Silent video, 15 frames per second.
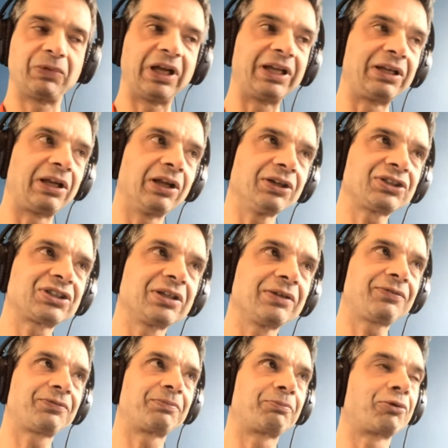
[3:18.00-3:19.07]
and lots
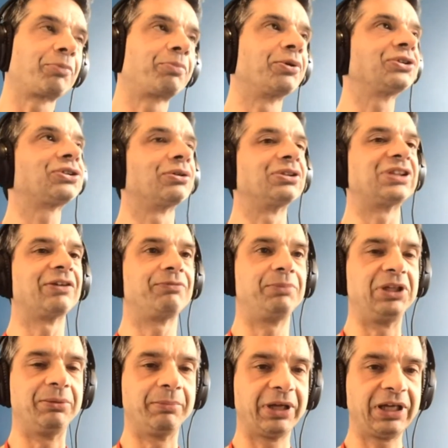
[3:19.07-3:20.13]
of proposals have
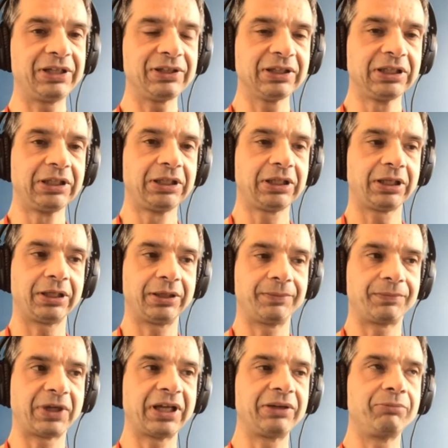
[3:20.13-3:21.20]
been made,
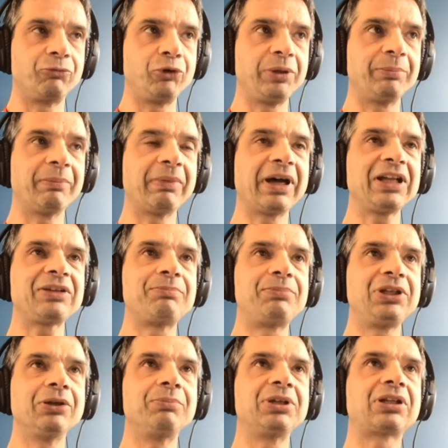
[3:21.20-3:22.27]
and we might
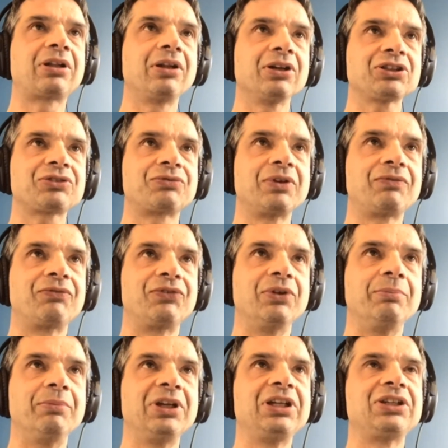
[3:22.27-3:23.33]
be a bit lost with
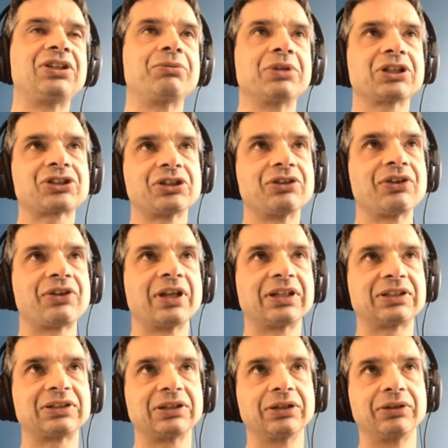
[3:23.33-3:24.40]
the many directions
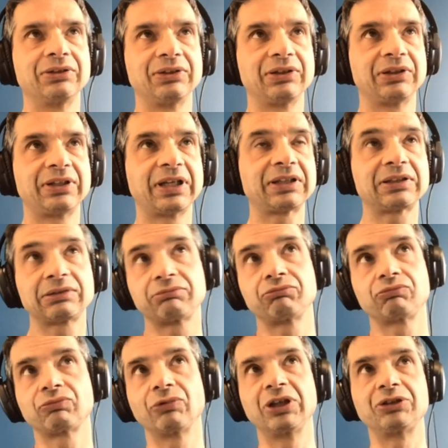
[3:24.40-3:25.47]
that
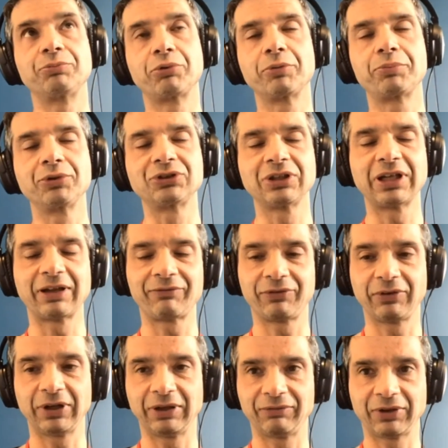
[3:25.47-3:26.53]
the proposal
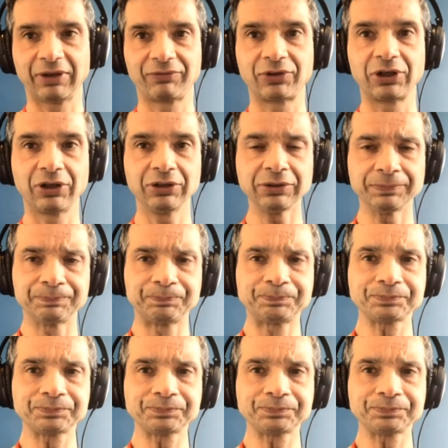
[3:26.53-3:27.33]
have gone.